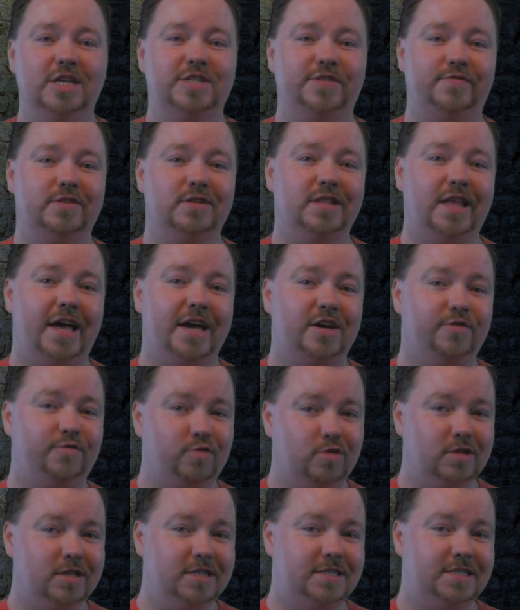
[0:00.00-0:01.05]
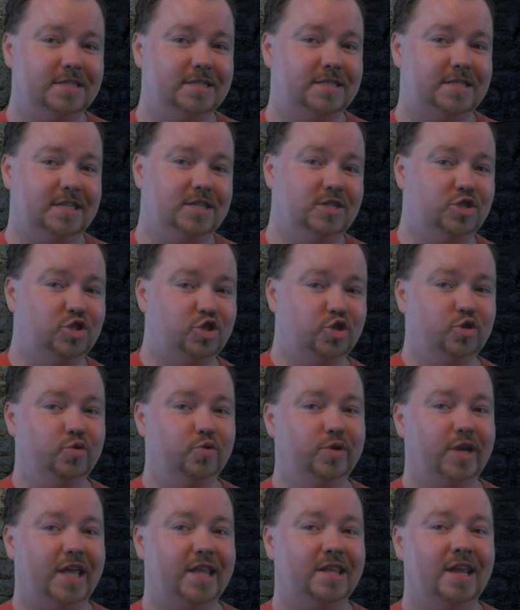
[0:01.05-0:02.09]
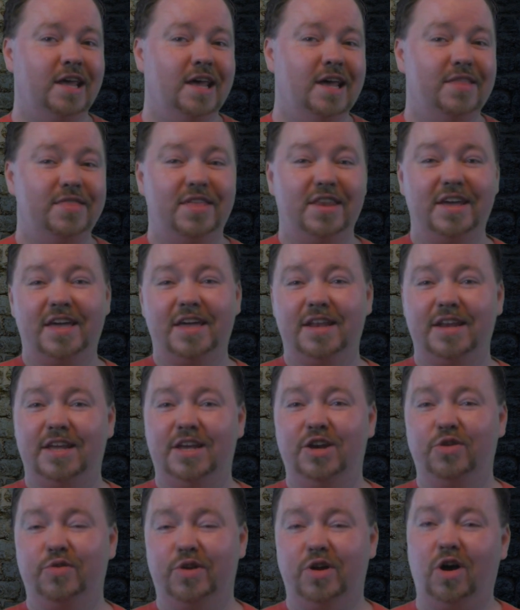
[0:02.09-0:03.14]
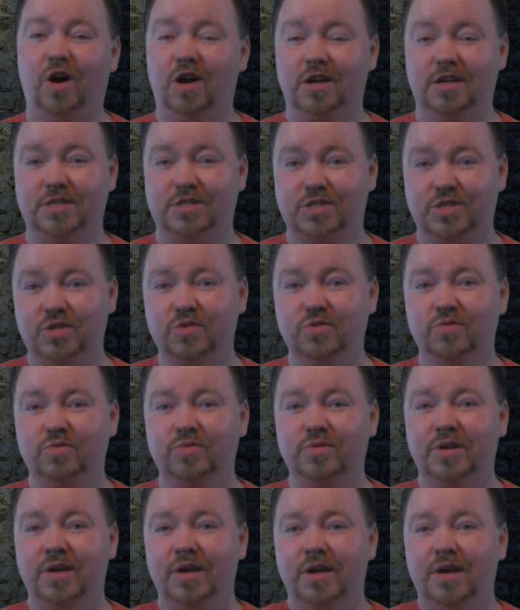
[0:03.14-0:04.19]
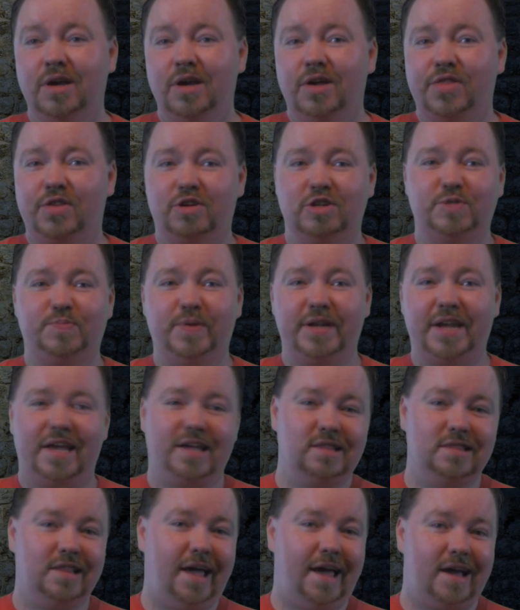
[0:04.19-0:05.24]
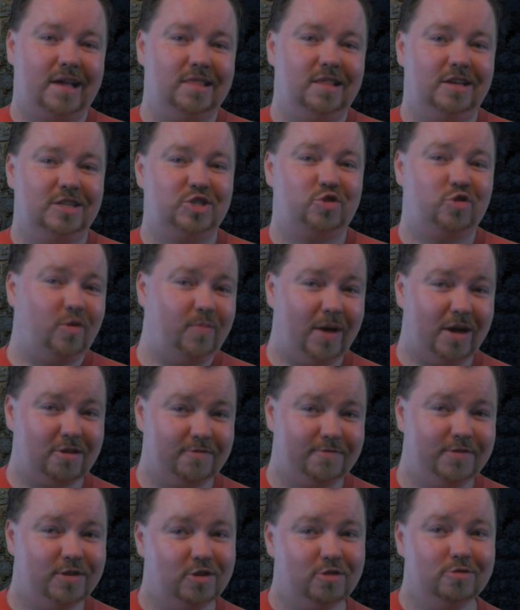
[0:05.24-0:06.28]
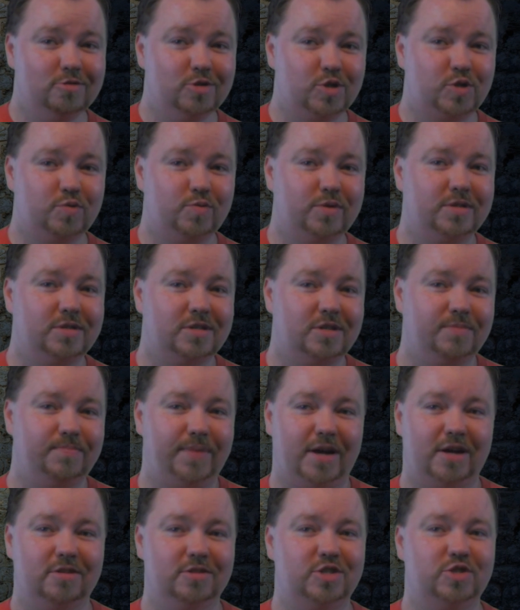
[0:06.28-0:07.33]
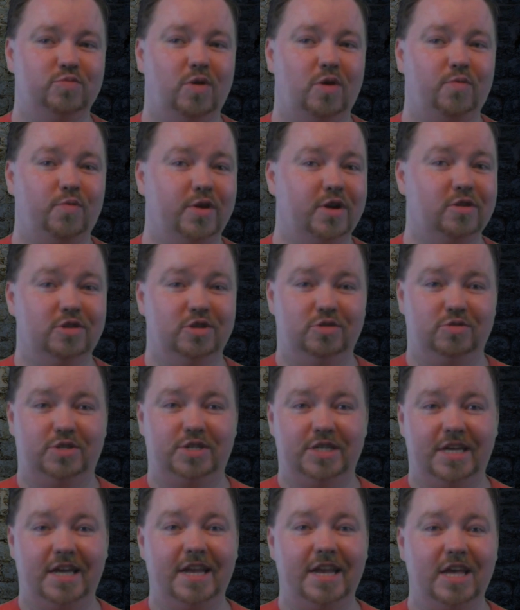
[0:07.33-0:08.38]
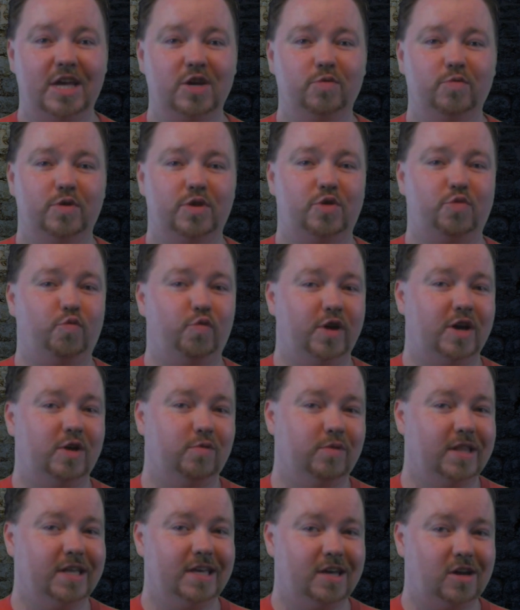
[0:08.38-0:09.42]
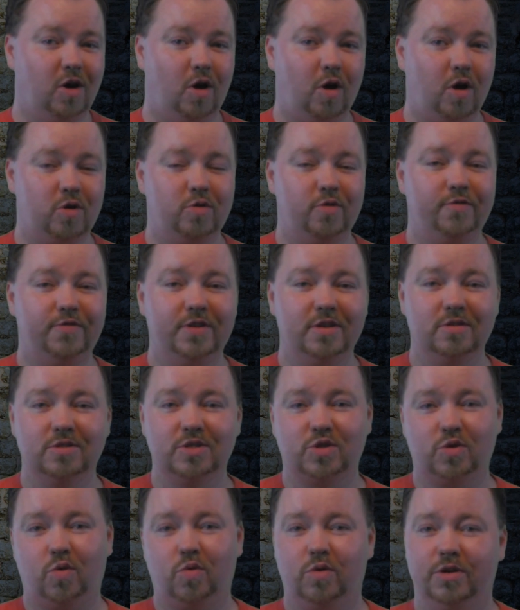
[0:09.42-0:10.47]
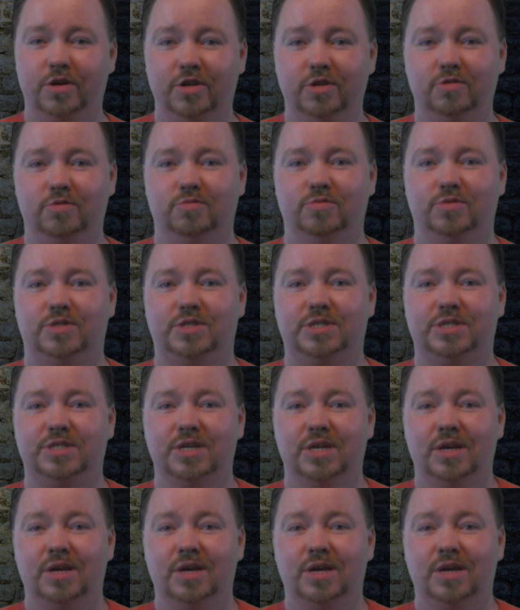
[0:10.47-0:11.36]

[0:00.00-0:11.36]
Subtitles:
of the lack of releases in June and then again here in August soon, there's been a lackluster amount of news when compared to what we are used to getting with weekly card reveals or news.